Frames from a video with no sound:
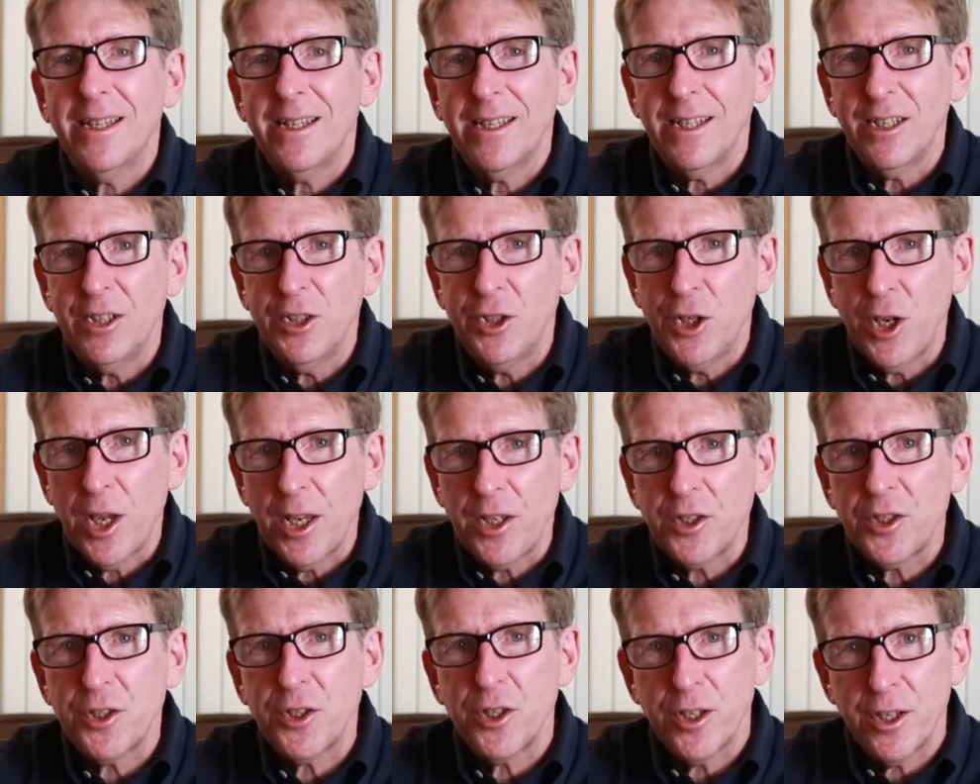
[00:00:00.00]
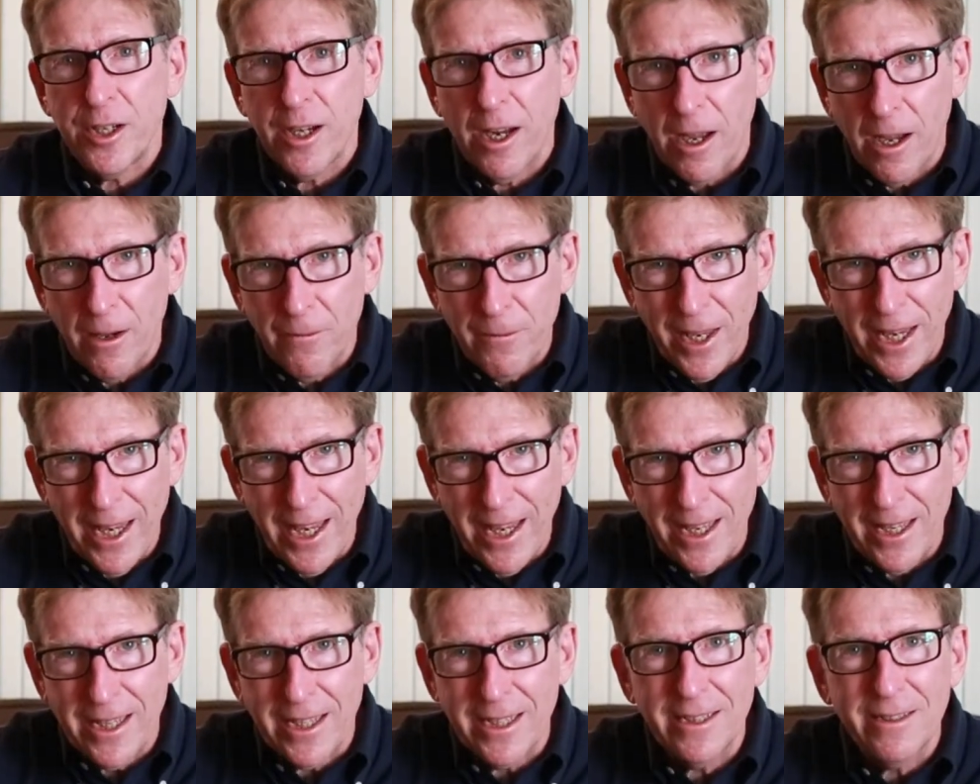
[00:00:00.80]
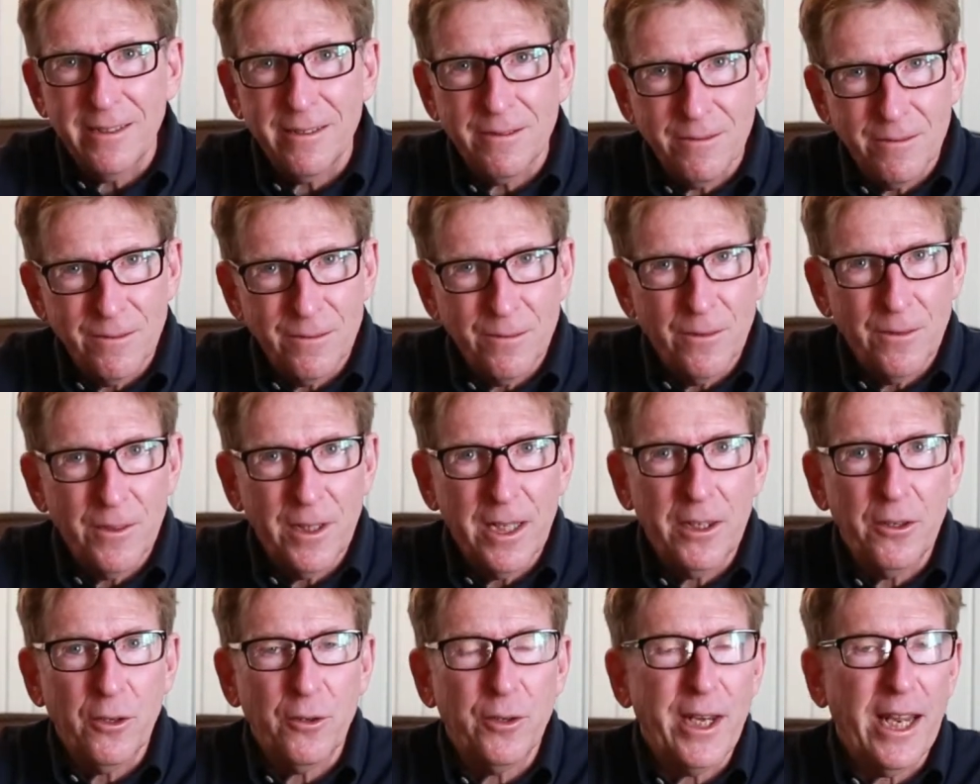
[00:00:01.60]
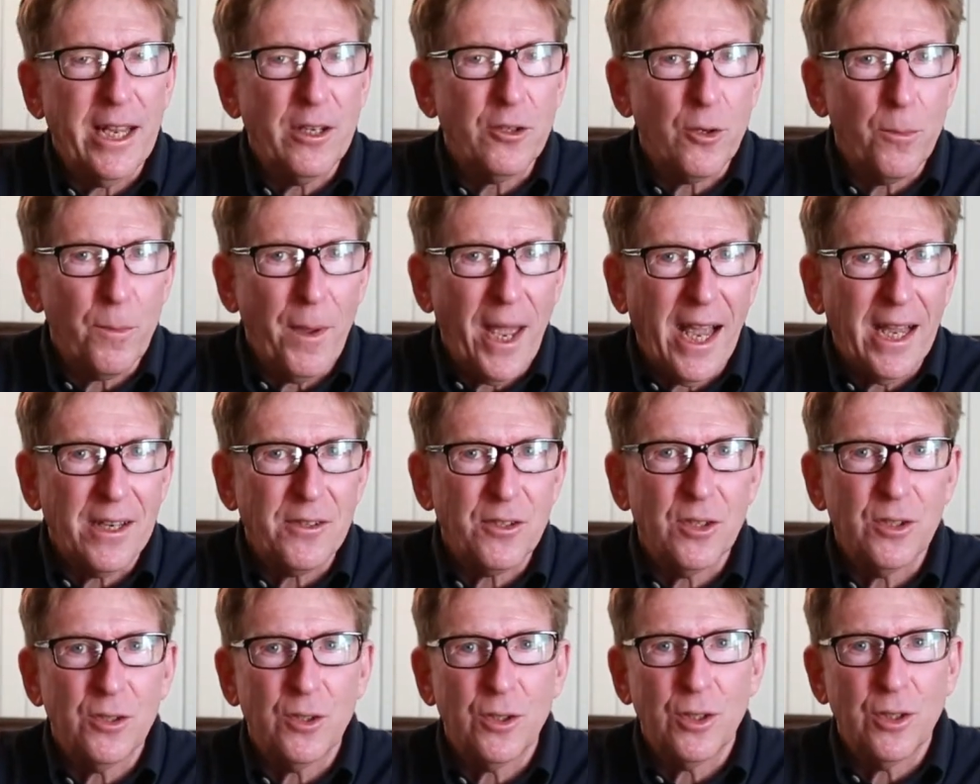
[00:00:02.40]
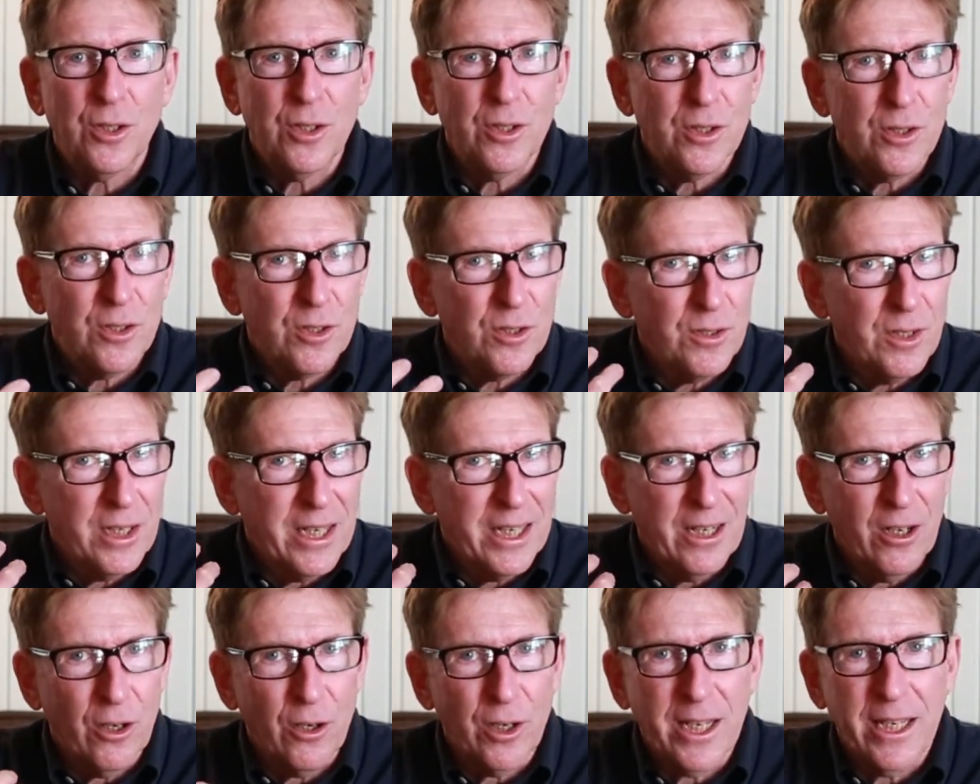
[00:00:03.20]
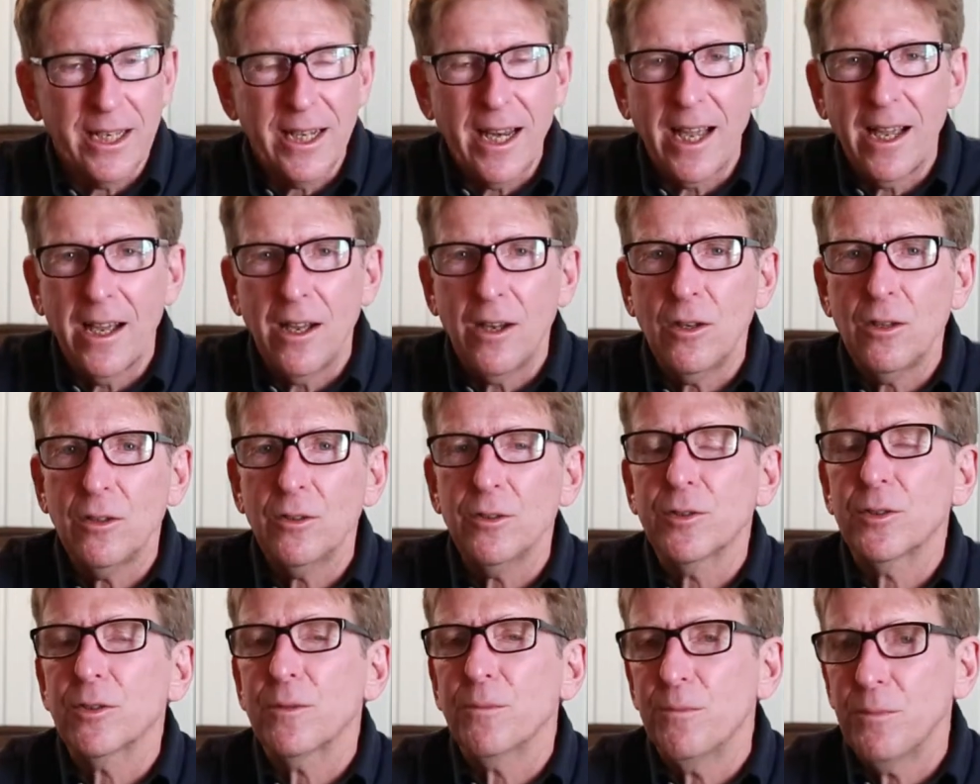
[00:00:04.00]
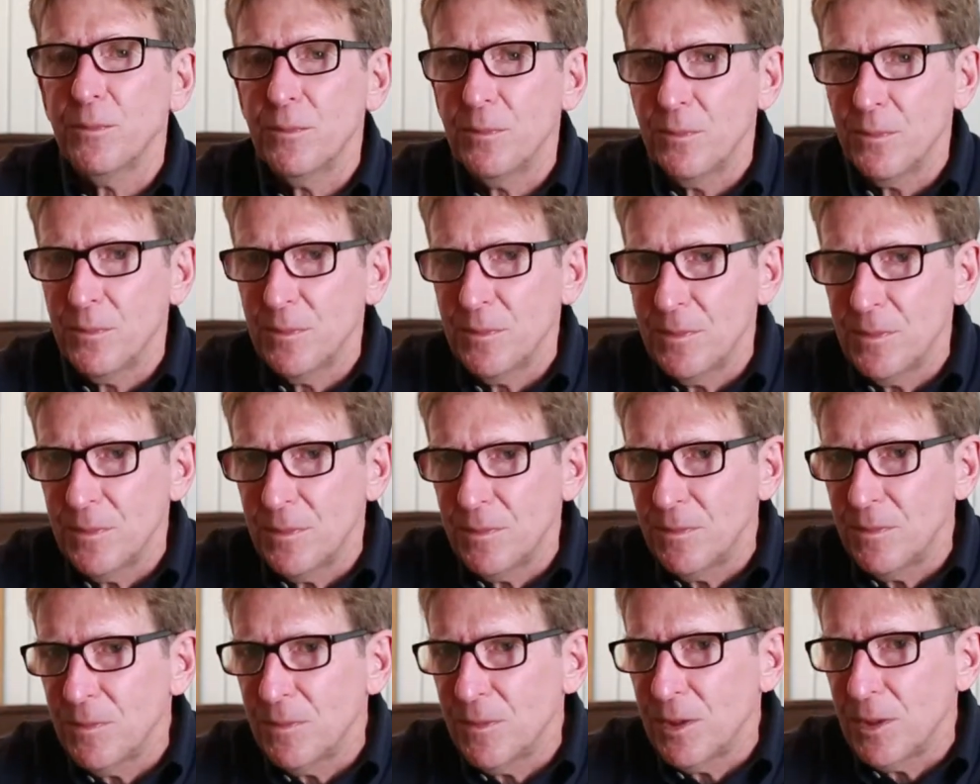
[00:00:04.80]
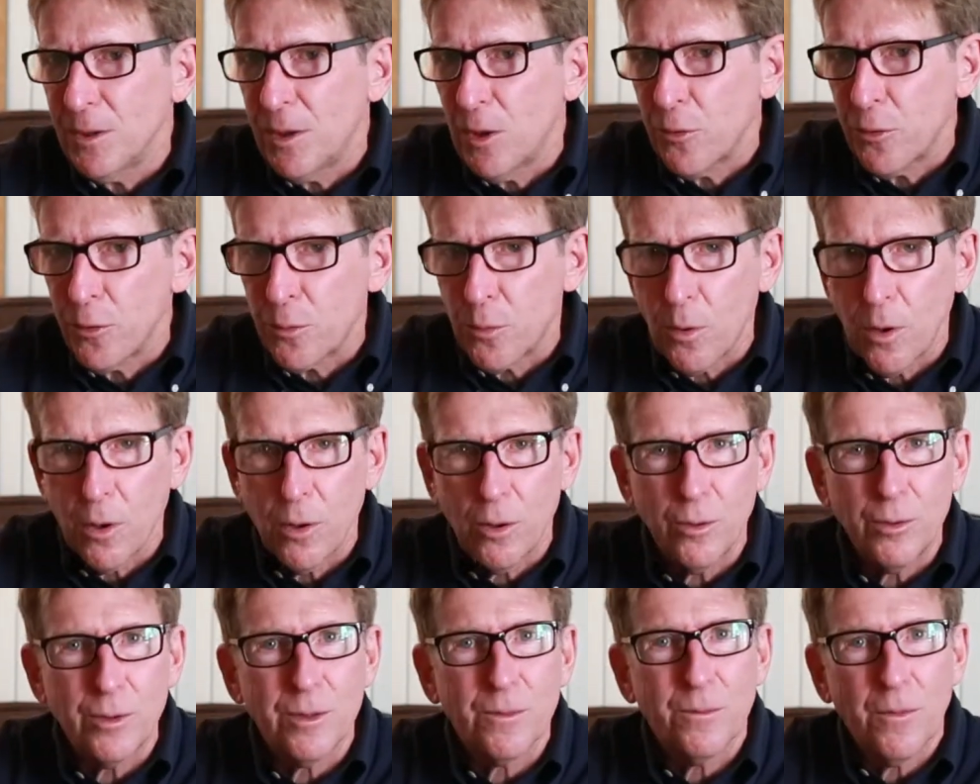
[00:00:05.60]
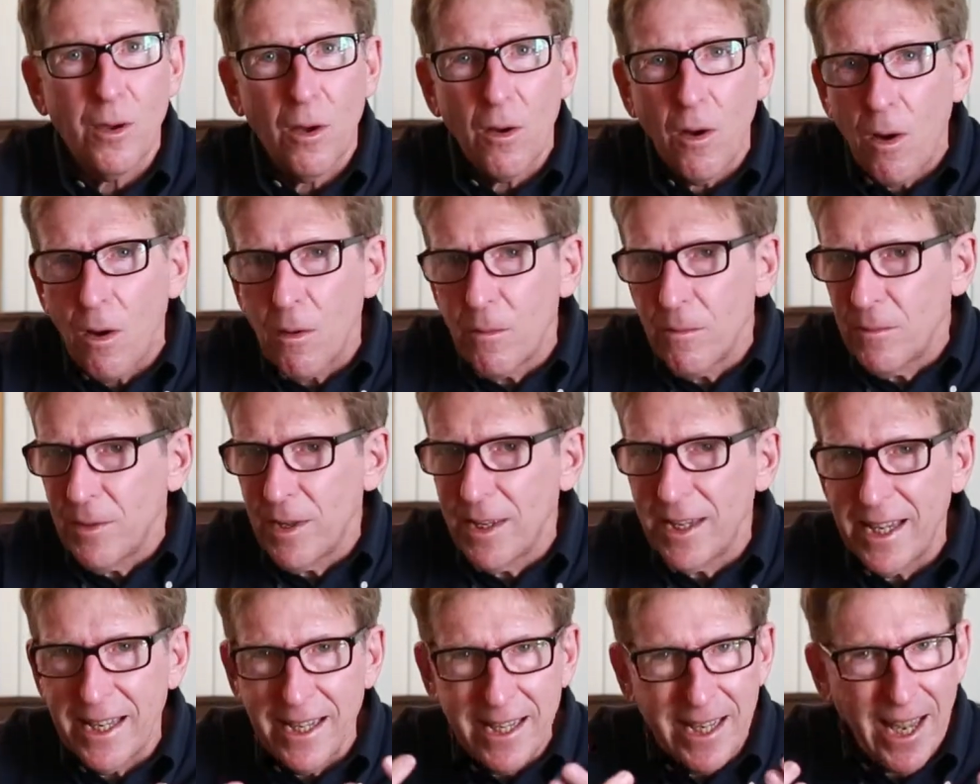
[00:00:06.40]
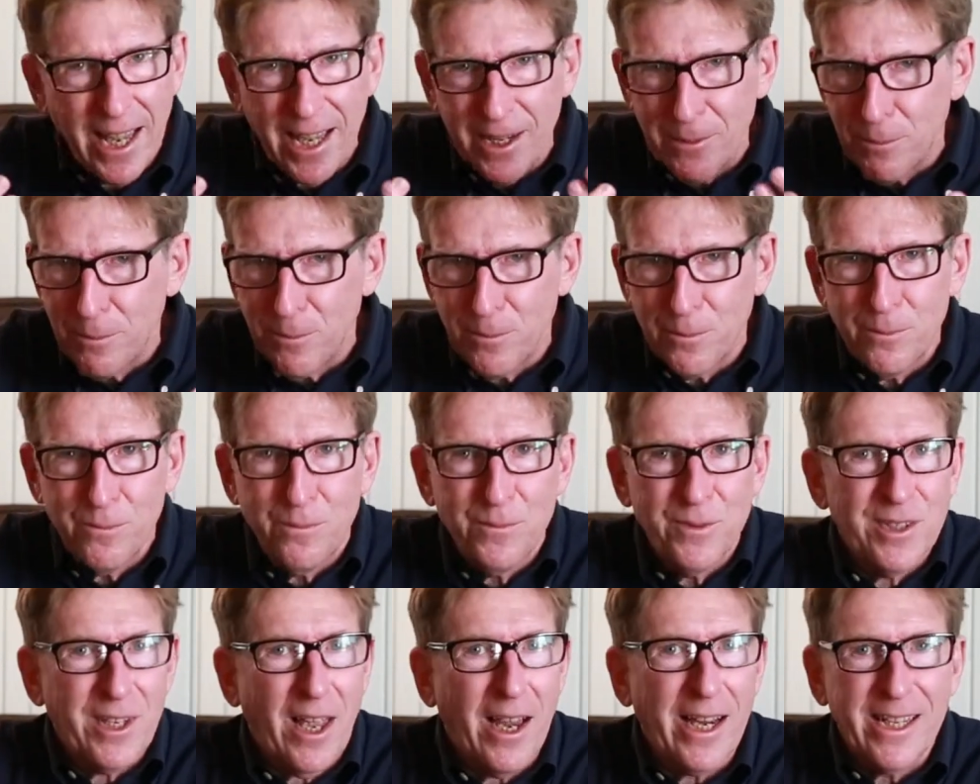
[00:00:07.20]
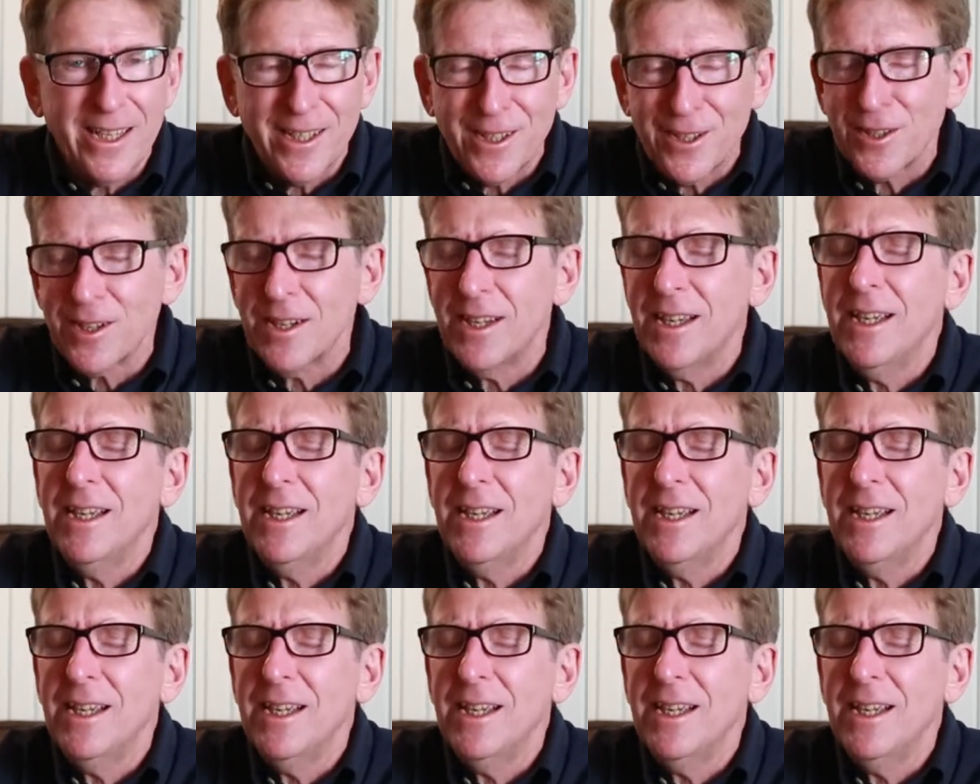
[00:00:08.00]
Congestion of the head, either nasal passages, ear canals, the throat, any head sinus,